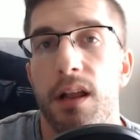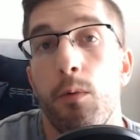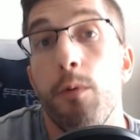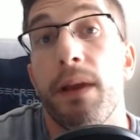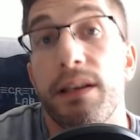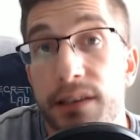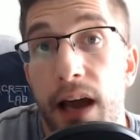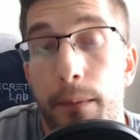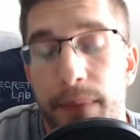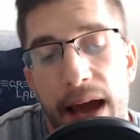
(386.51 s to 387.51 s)
We'll mix it
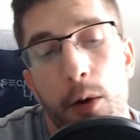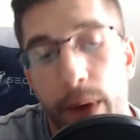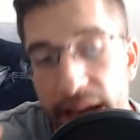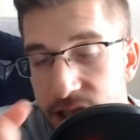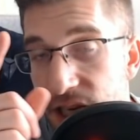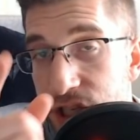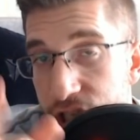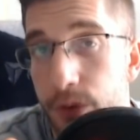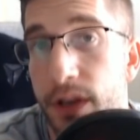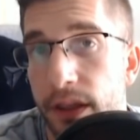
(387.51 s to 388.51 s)
up. Now, Luigi
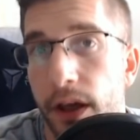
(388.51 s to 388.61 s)
Jr.,